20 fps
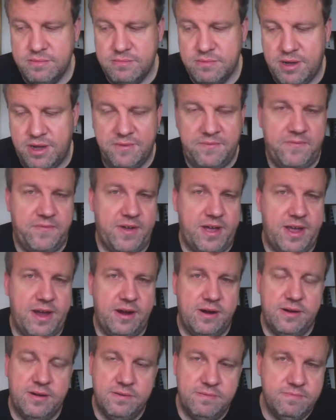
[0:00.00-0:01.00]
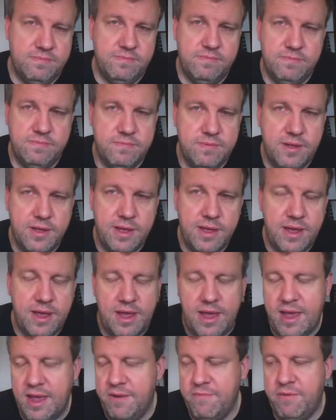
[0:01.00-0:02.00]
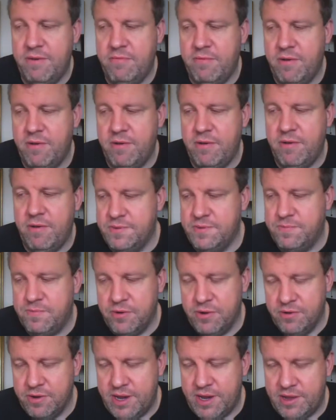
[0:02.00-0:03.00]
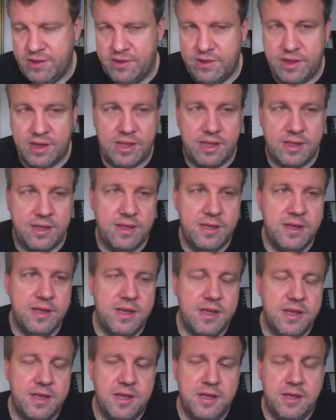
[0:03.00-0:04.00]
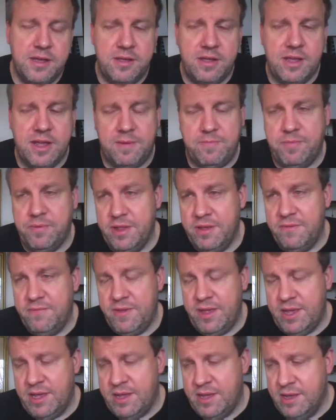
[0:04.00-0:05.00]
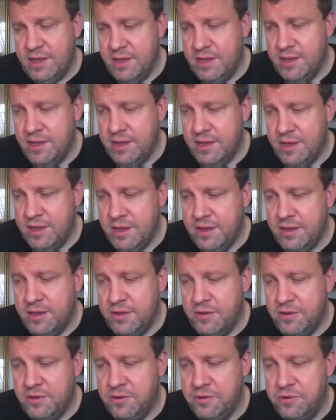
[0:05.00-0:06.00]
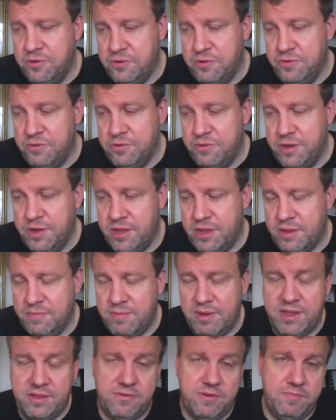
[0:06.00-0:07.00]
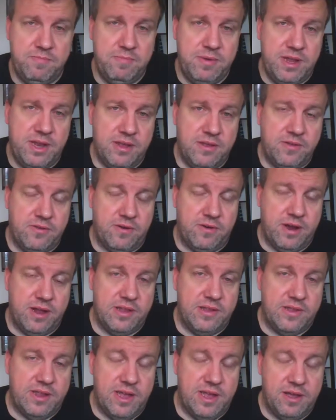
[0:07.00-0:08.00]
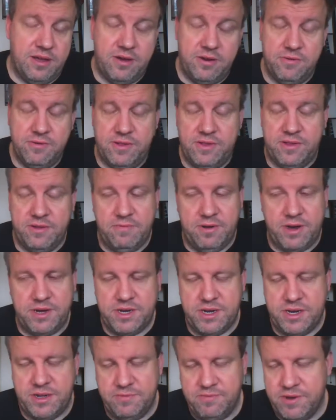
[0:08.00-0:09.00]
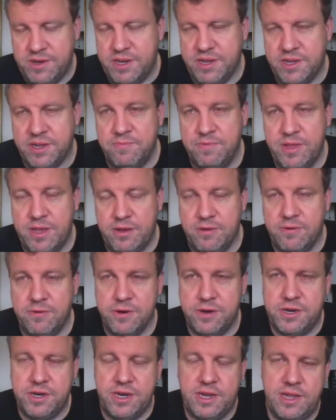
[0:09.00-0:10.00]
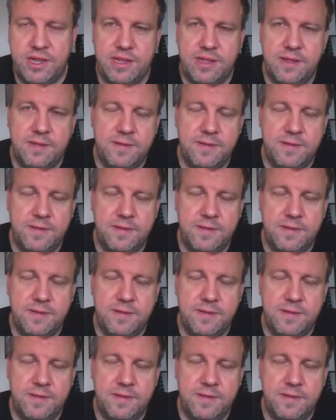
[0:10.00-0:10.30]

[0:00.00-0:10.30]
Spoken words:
on fire. Everywhere is protesting. You got Bolivia, who the mainstream media is trying to say, oh, it's the Russians, which is complete horseshit.